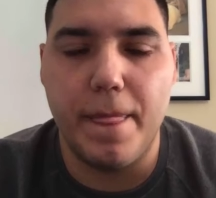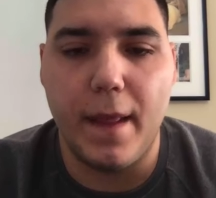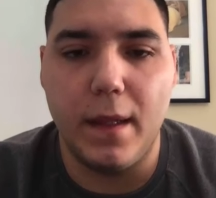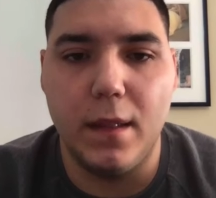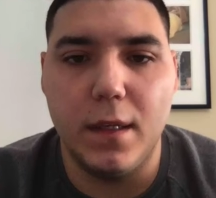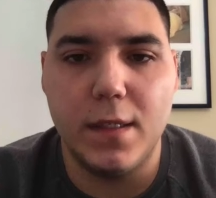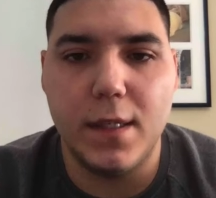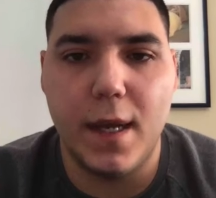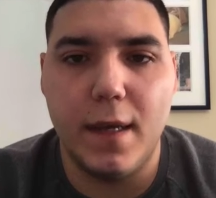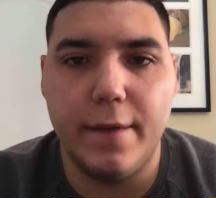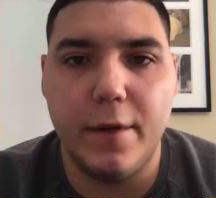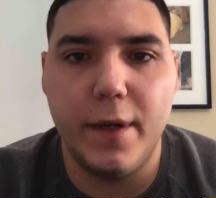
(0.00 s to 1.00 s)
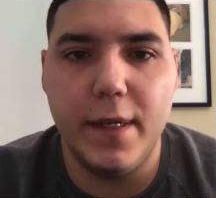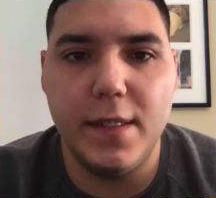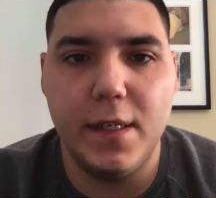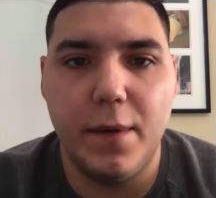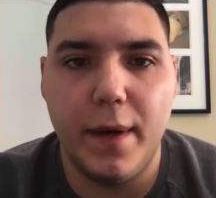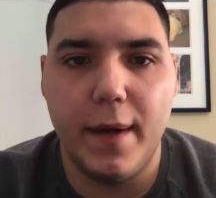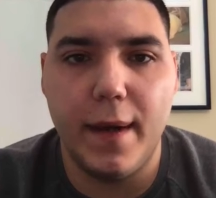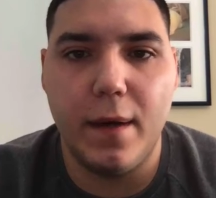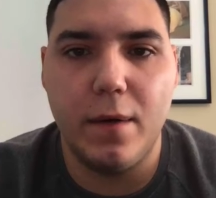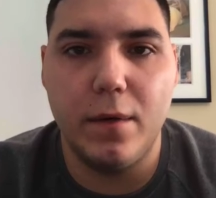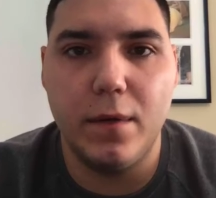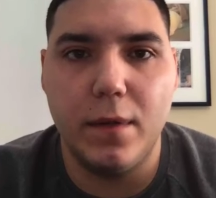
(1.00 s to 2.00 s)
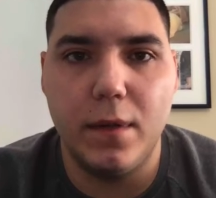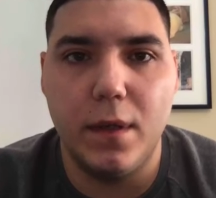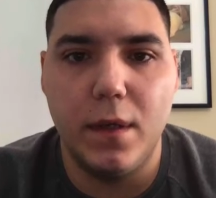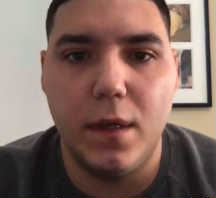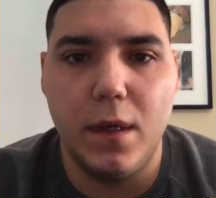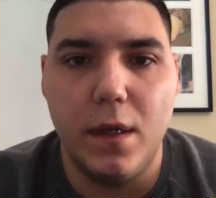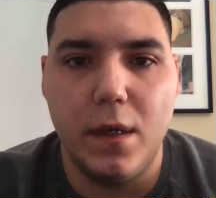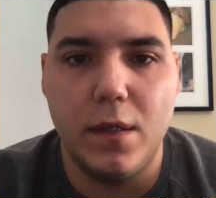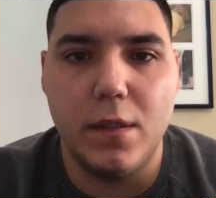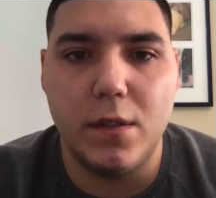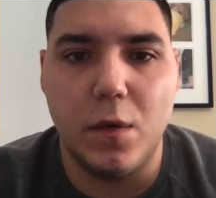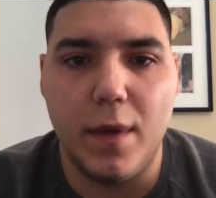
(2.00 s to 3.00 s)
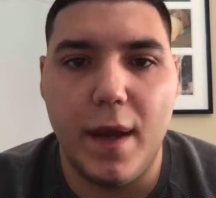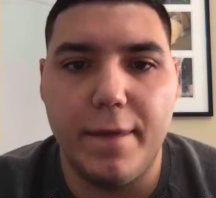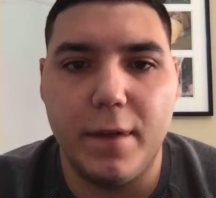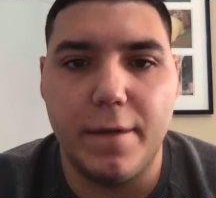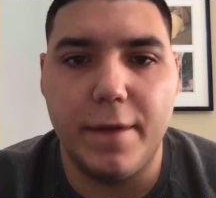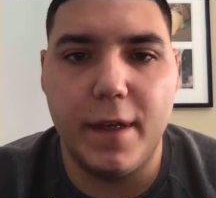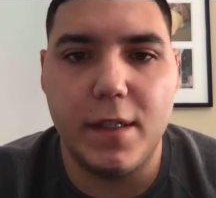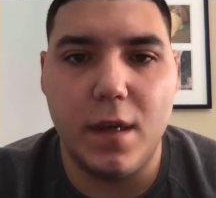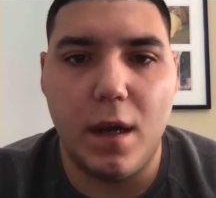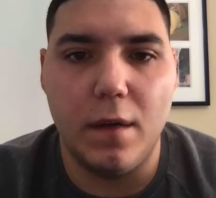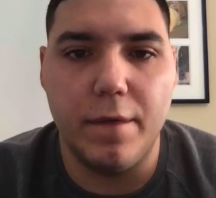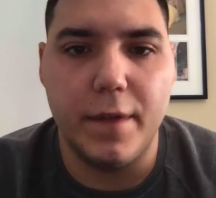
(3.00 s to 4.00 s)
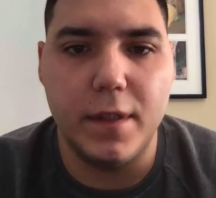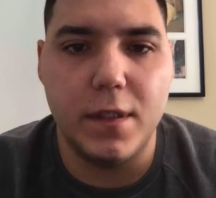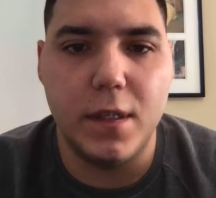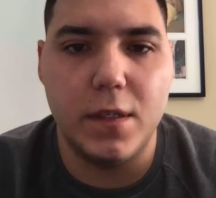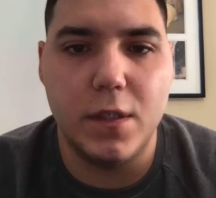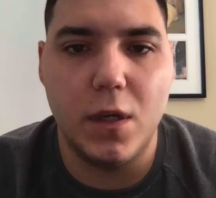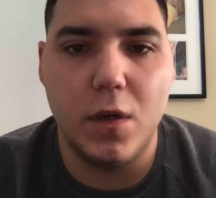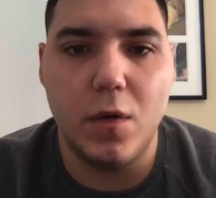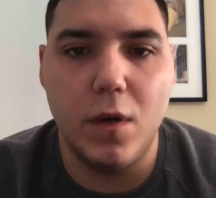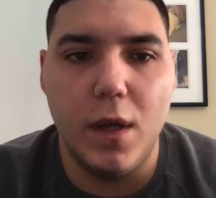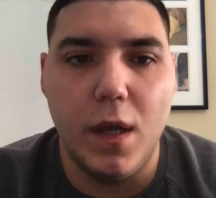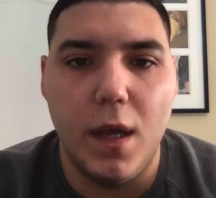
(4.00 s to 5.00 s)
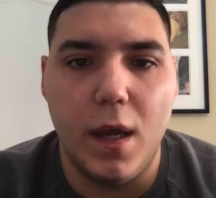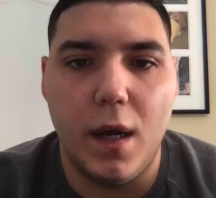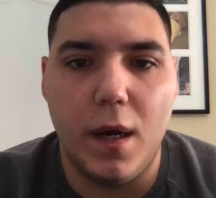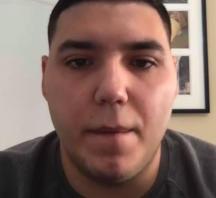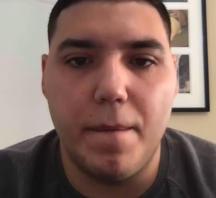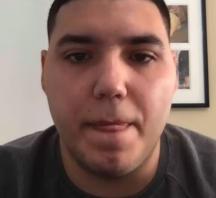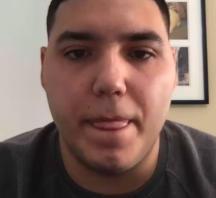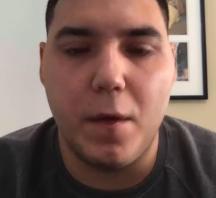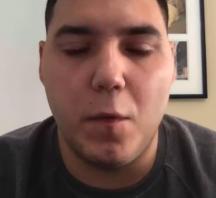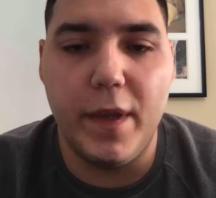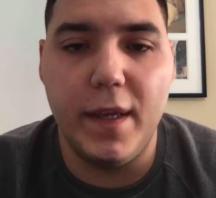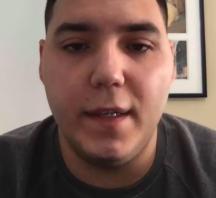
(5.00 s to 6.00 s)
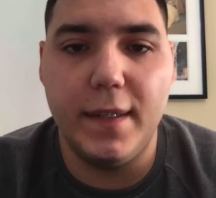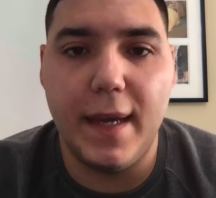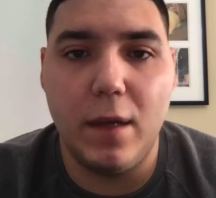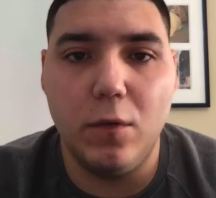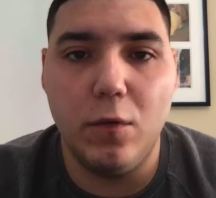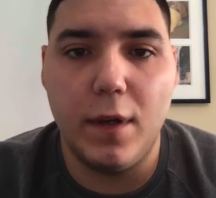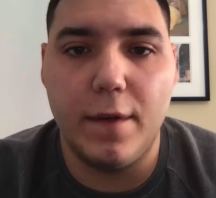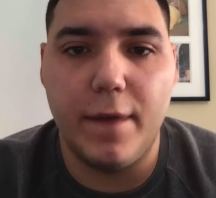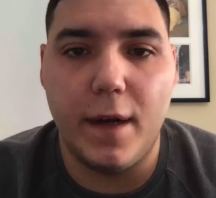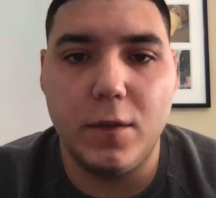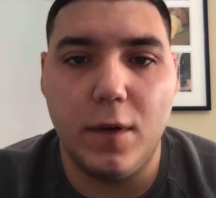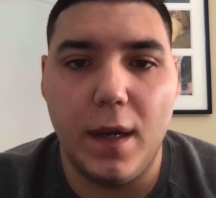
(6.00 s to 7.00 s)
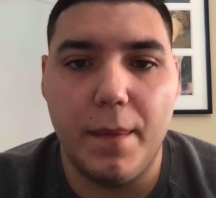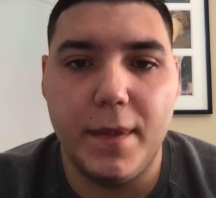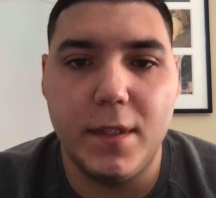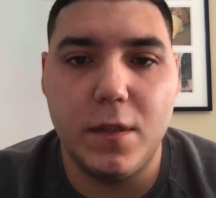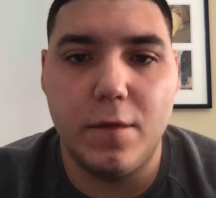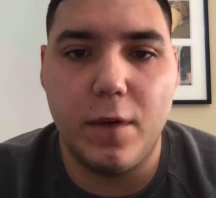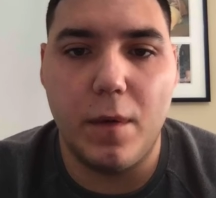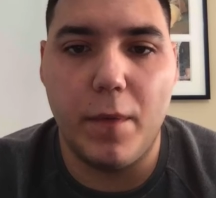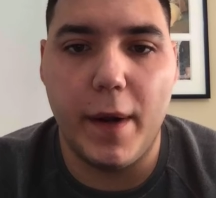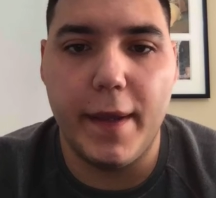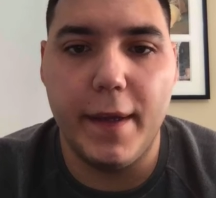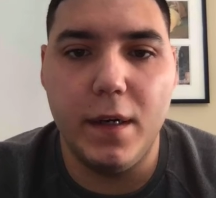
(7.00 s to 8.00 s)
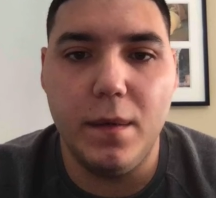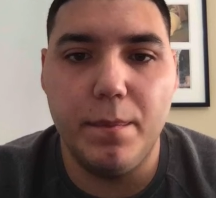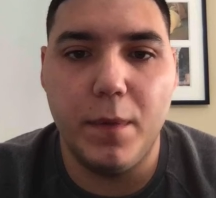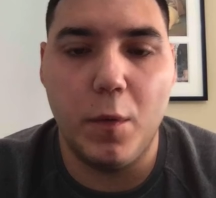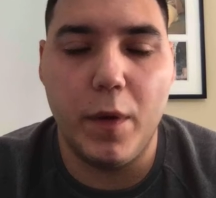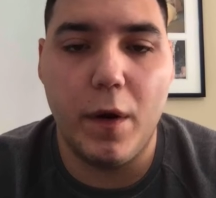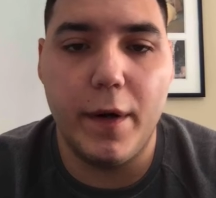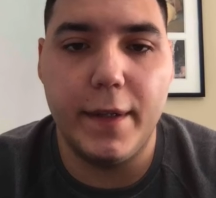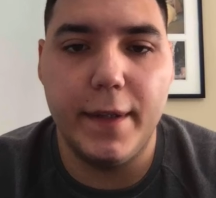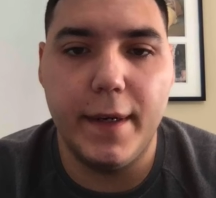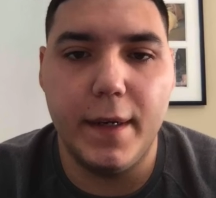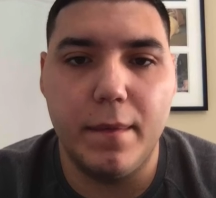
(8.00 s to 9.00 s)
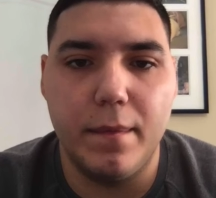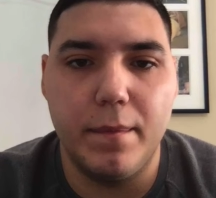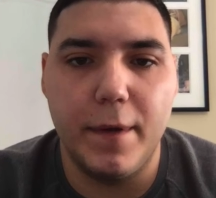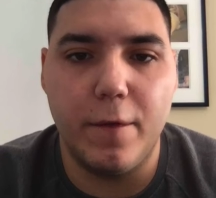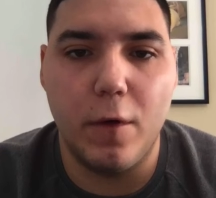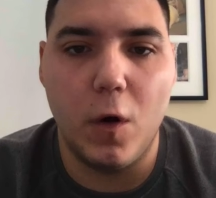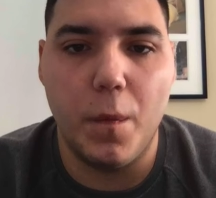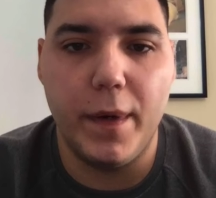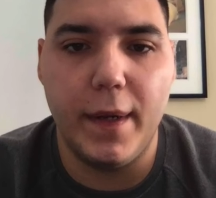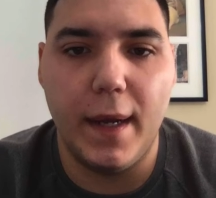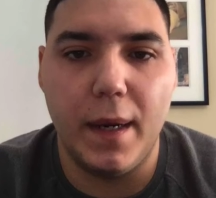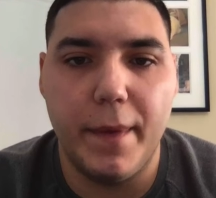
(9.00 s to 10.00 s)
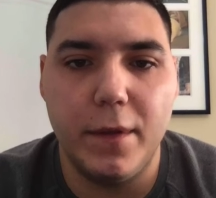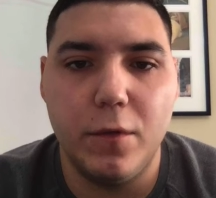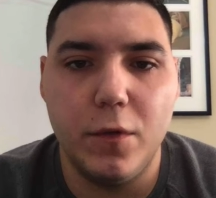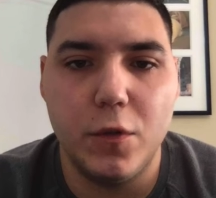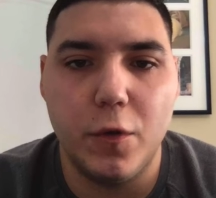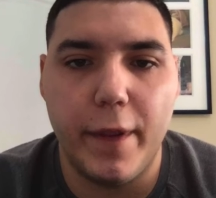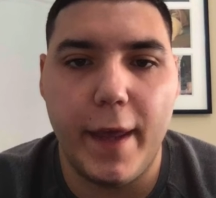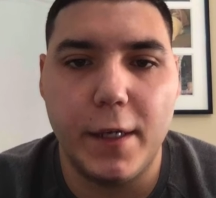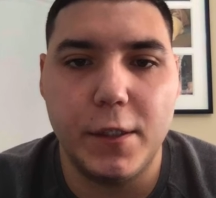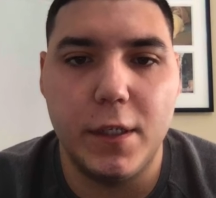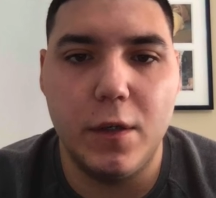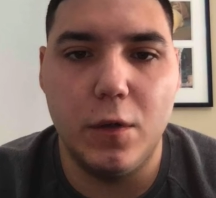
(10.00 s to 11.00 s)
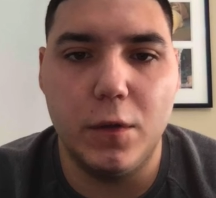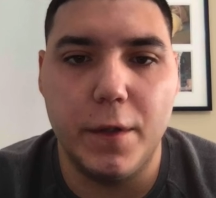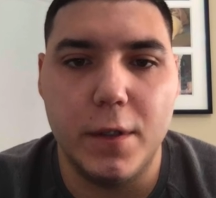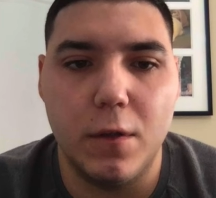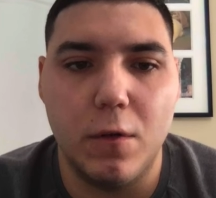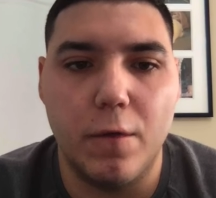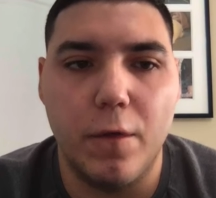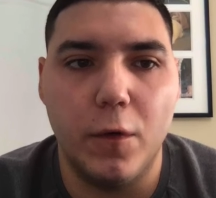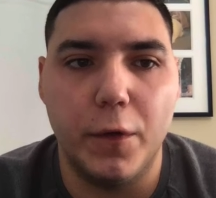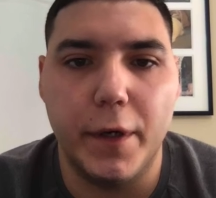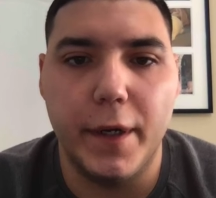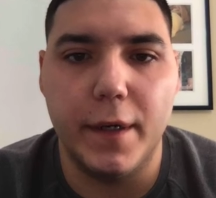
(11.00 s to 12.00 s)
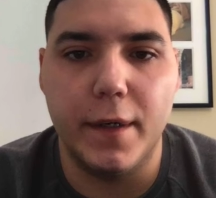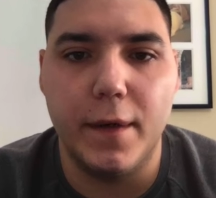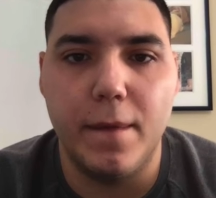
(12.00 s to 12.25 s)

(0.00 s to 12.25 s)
Looks kind of crazy right now. So we have to fix all of this. So we can download Envato elements from right here, but we already did it before opening Elementor. So they actually go to this little folder here.